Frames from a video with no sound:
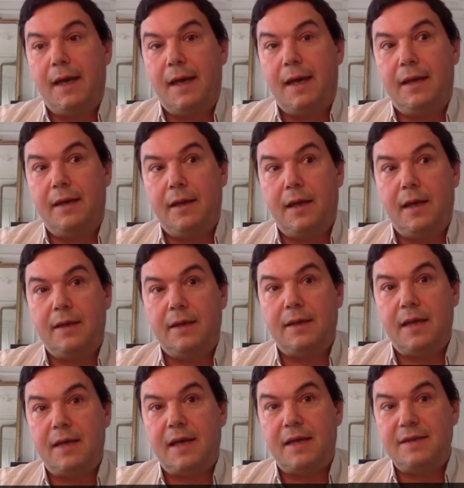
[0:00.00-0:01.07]
and and
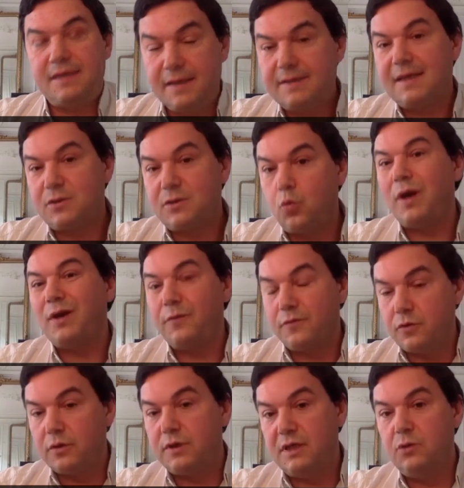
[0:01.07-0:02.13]
and I think that's one of
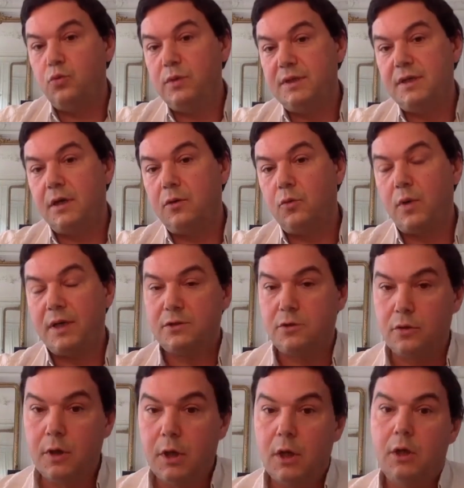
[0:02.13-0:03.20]
the key reasons why
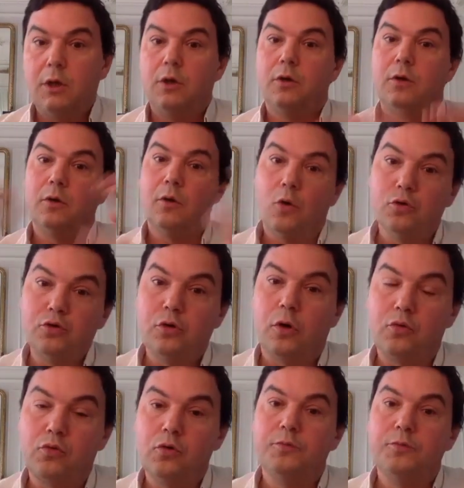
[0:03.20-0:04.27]
the uh,
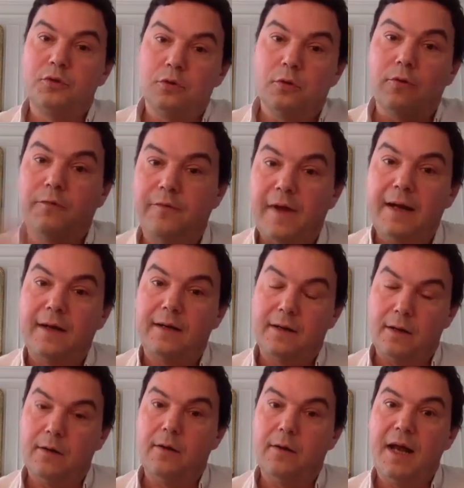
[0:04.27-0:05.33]
other groups you know felt
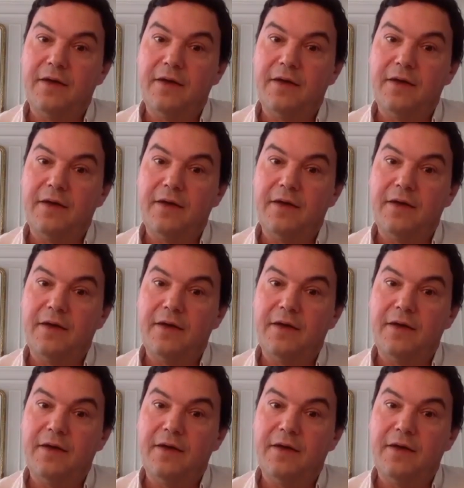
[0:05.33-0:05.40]
uh,